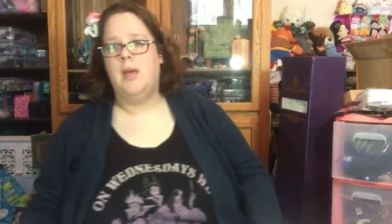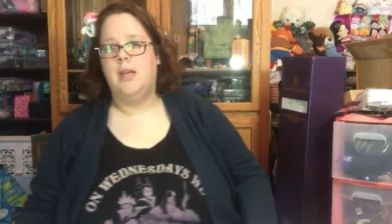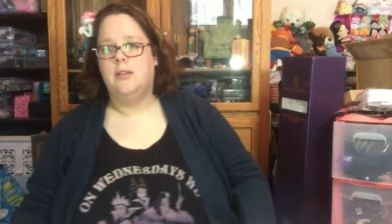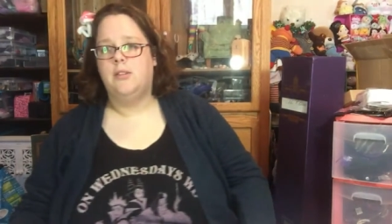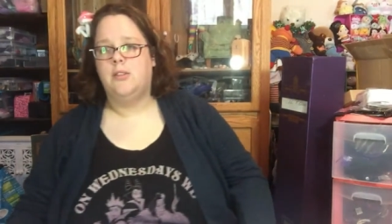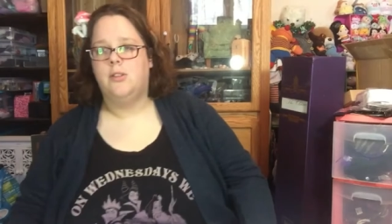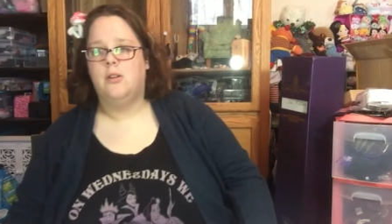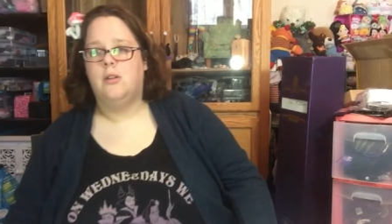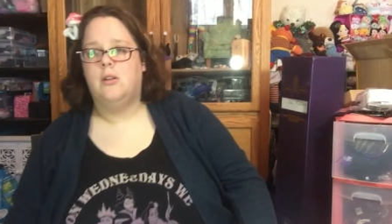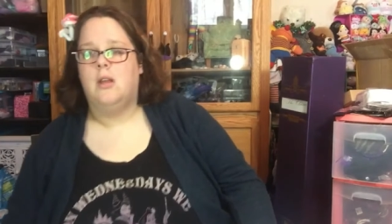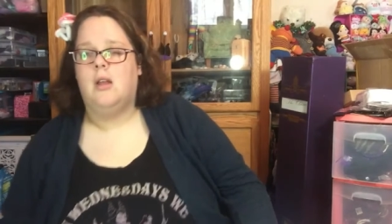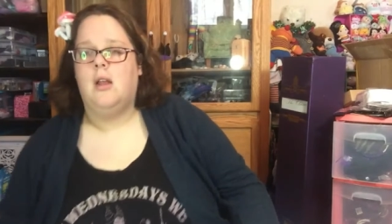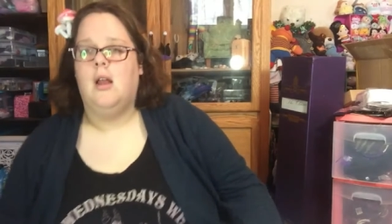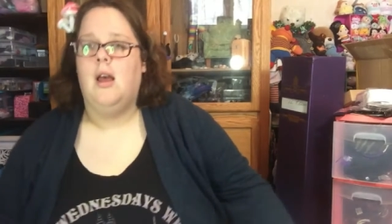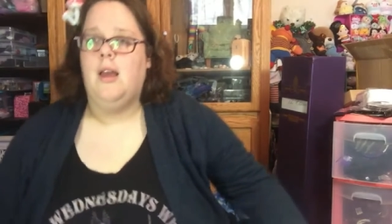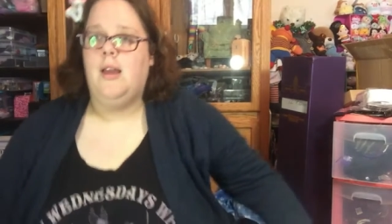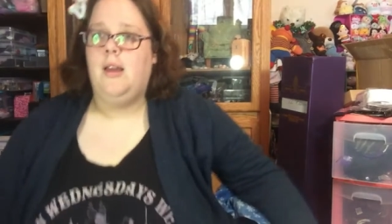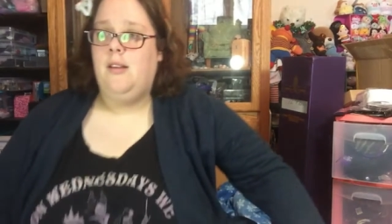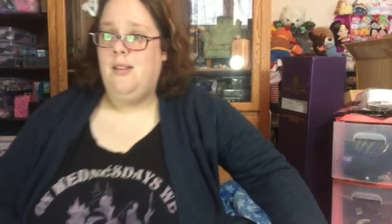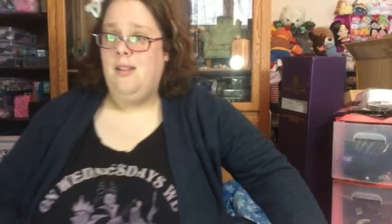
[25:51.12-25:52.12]
make sure that
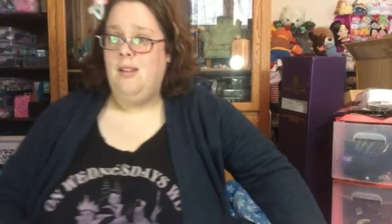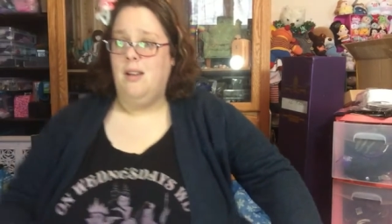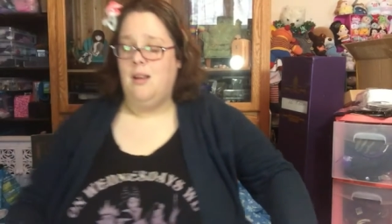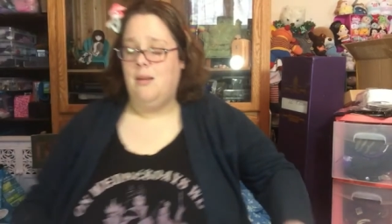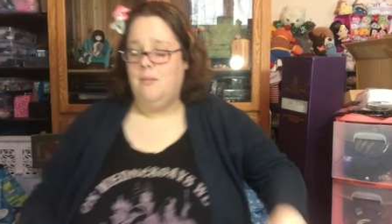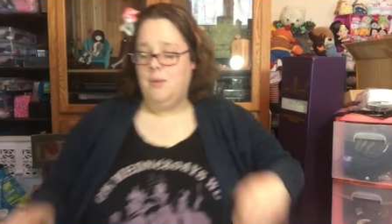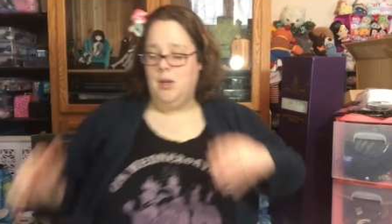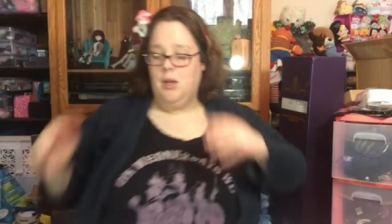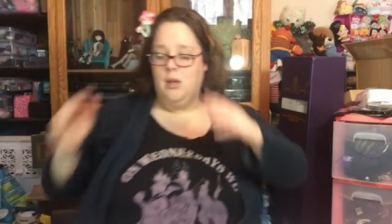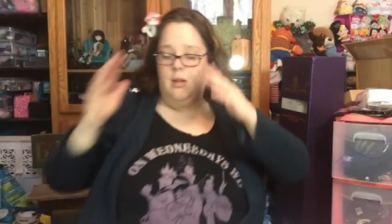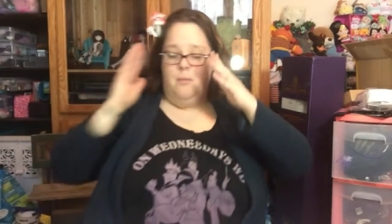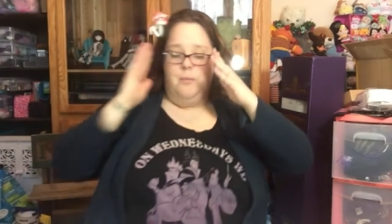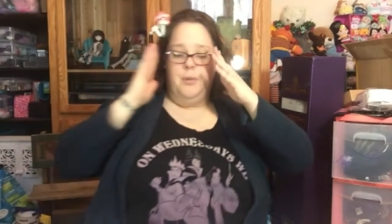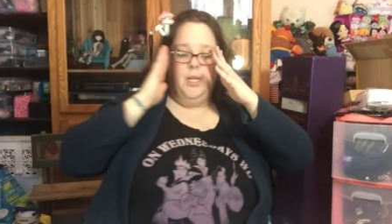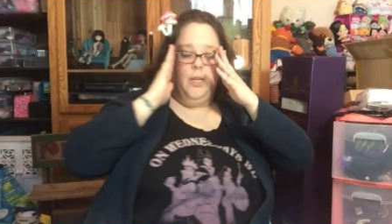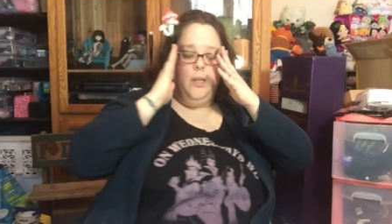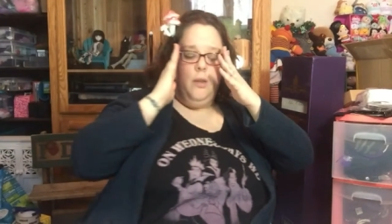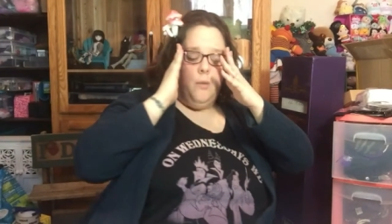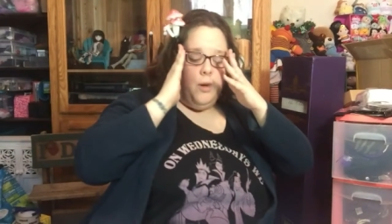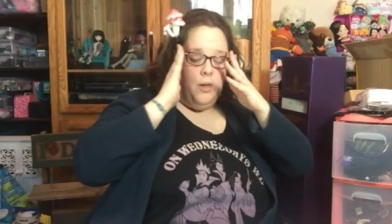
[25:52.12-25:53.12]
I am not
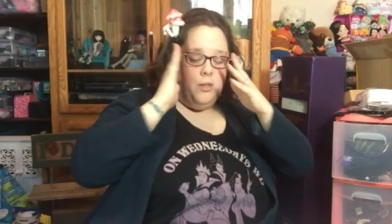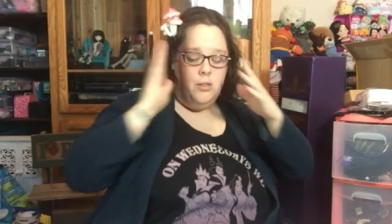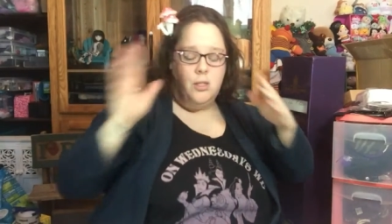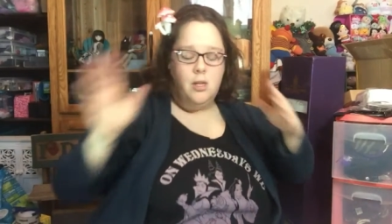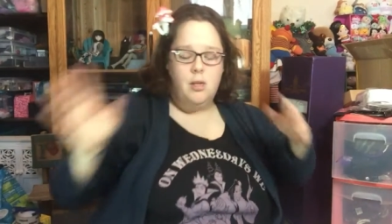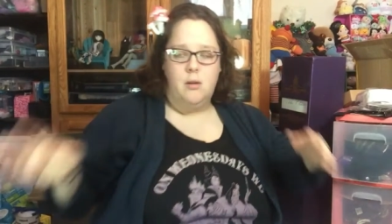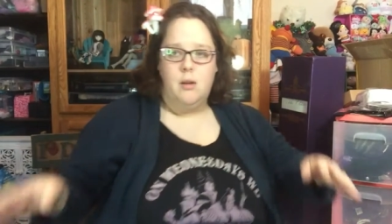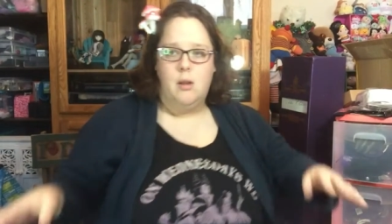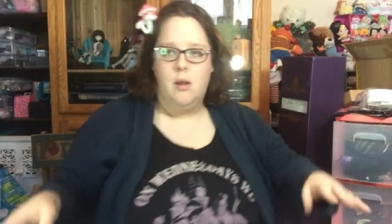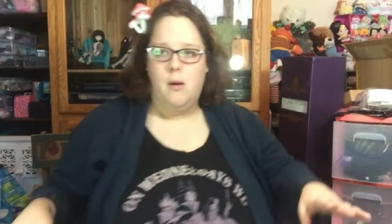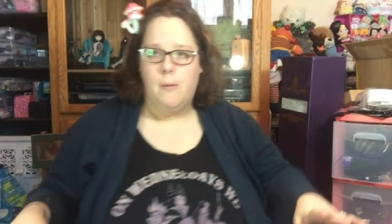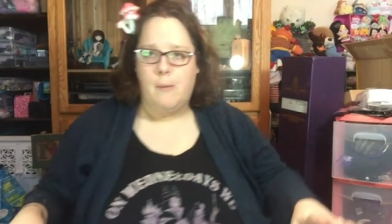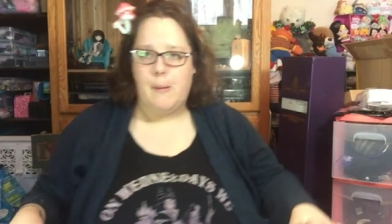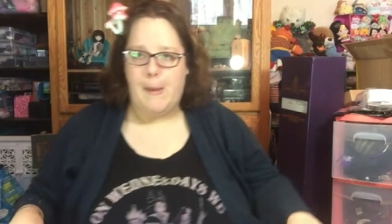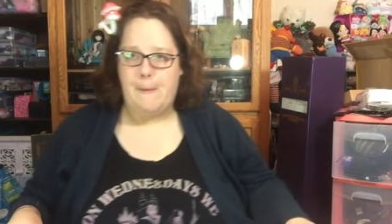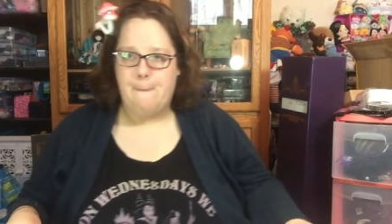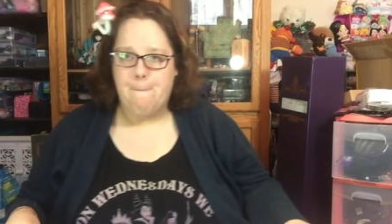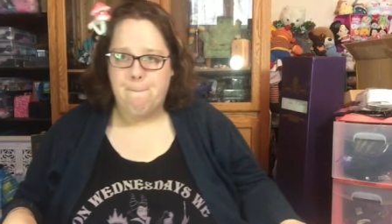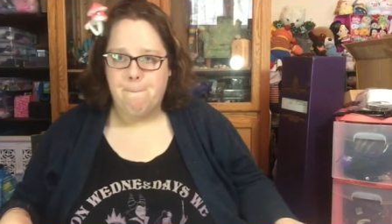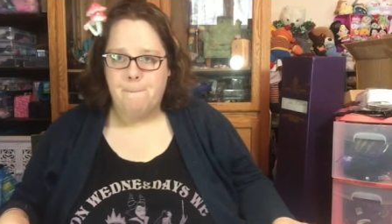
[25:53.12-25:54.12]
completely washed it.
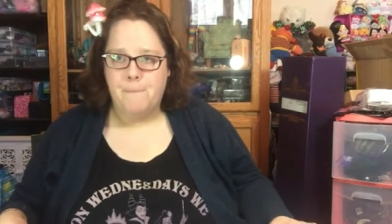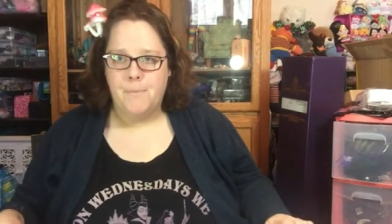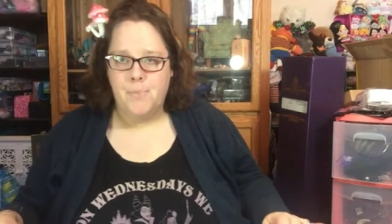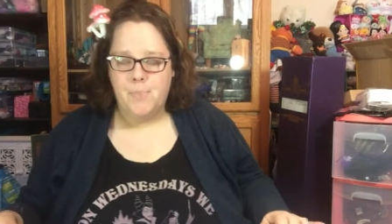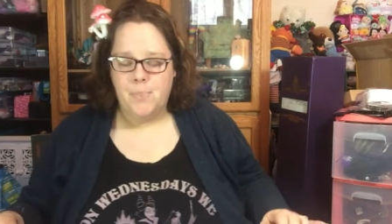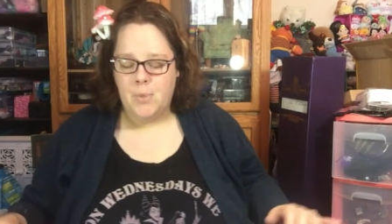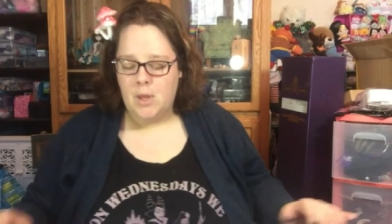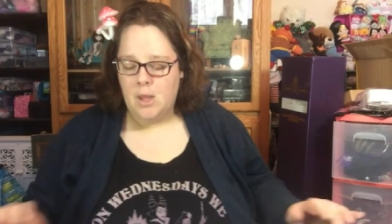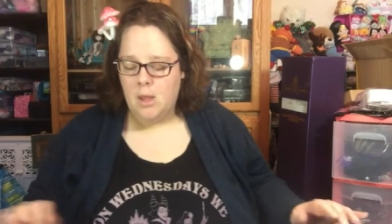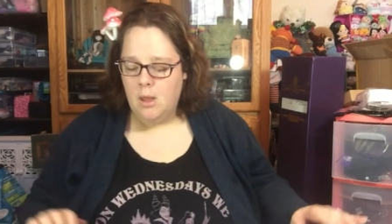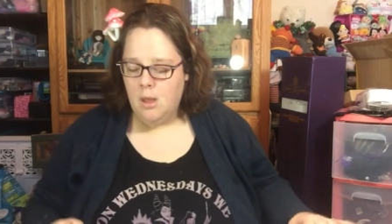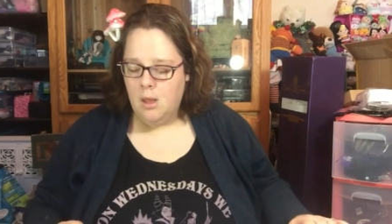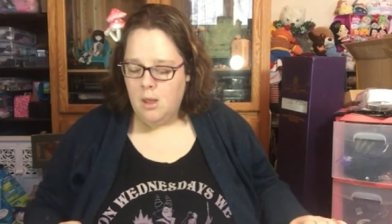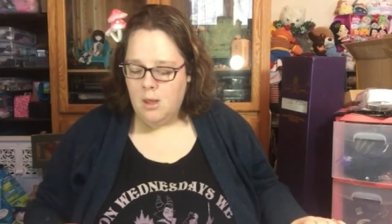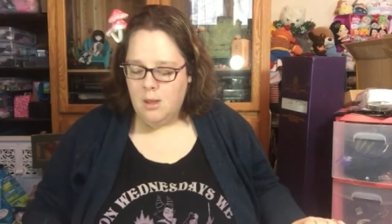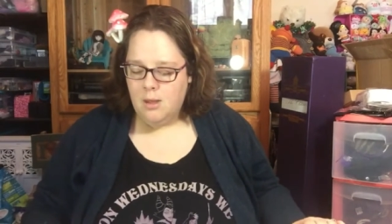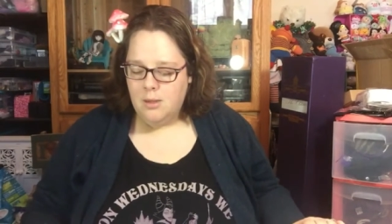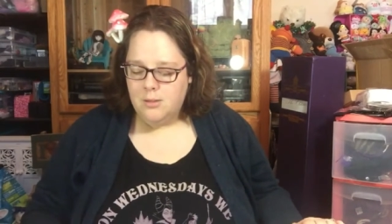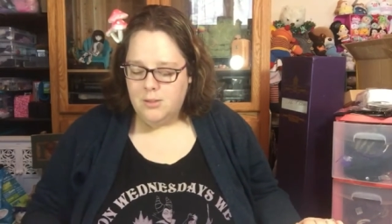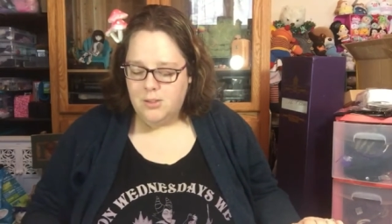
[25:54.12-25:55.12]
Okay.
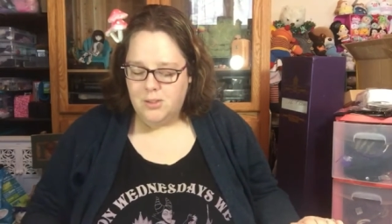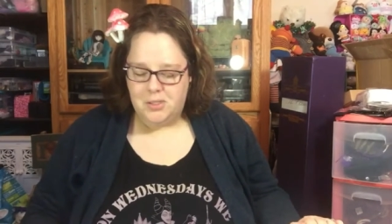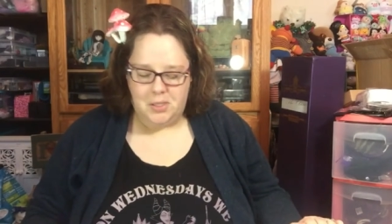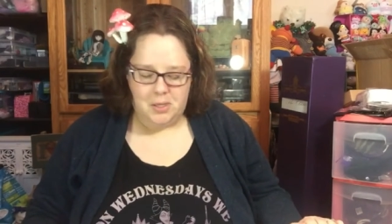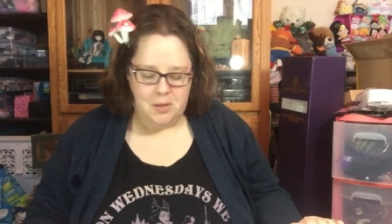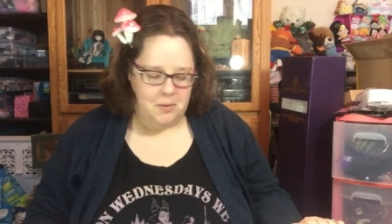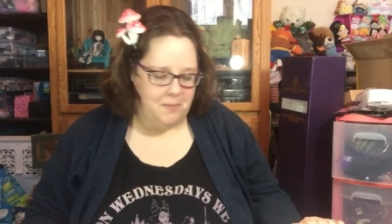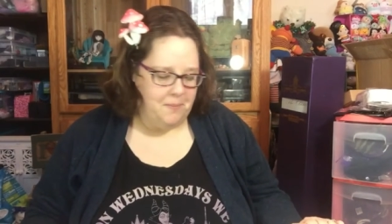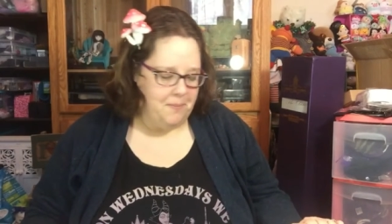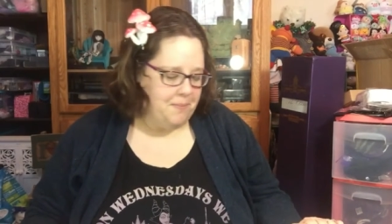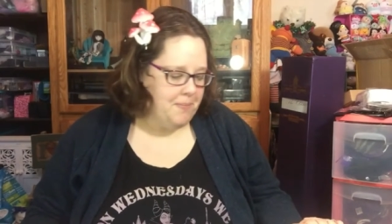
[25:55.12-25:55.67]
So.